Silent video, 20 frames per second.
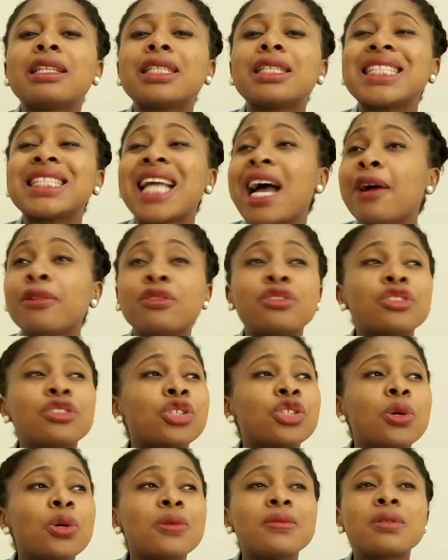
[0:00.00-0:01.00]
house
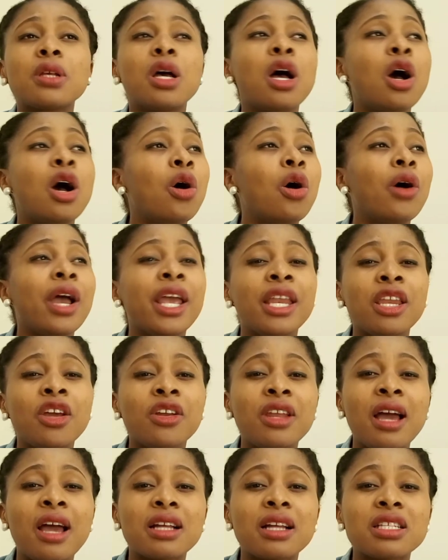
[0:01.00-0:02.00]
chores or any
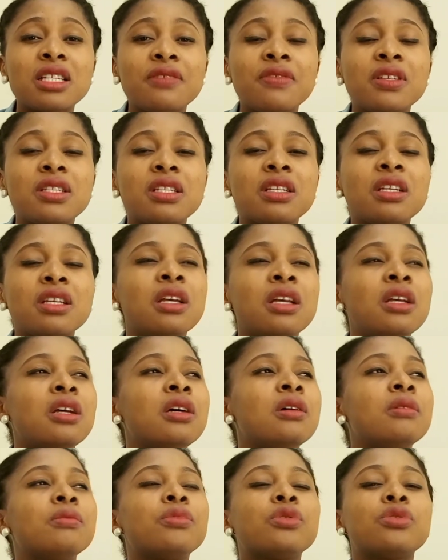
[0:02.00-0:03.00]
other activity,
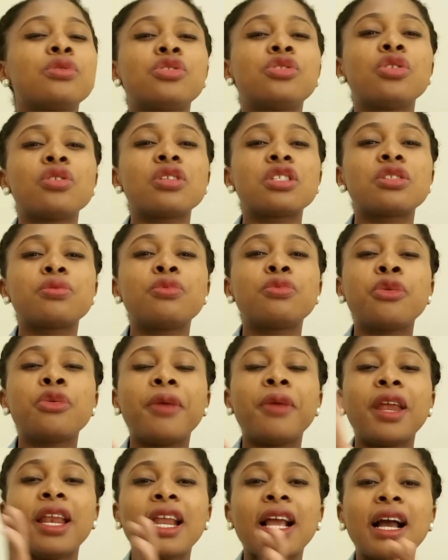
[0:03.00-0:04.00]
but just
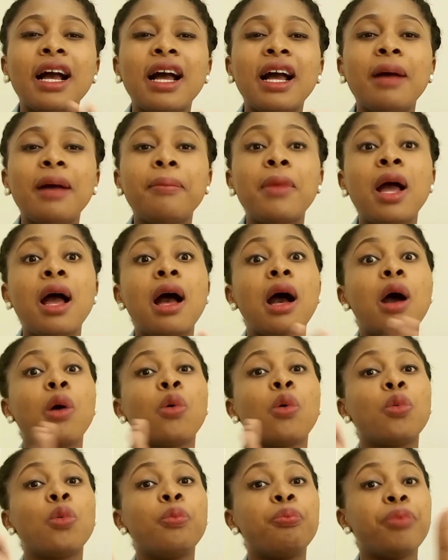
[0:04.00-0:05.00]
remain calm. I
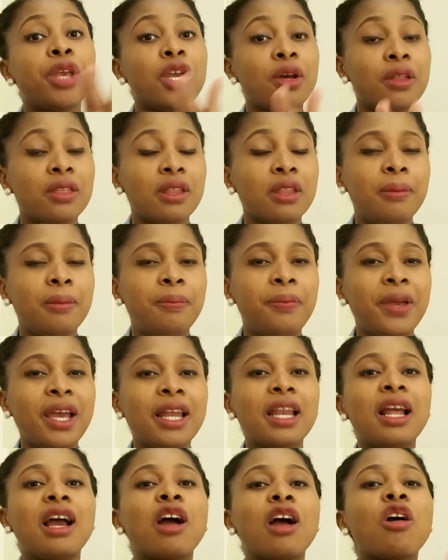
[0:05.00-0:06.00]
will be on the
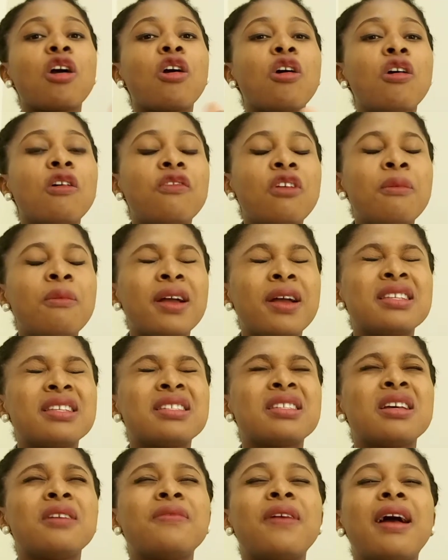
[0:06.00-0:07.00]
bed, cover
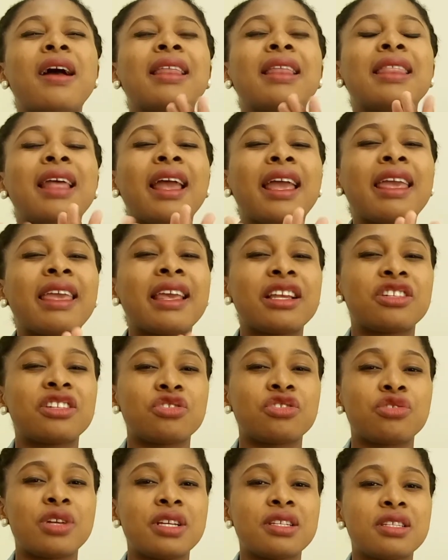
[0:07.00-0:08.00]
myself, and then get
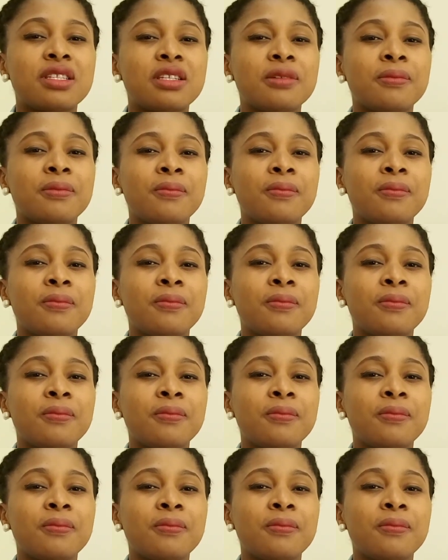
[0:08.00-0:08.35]
dressed.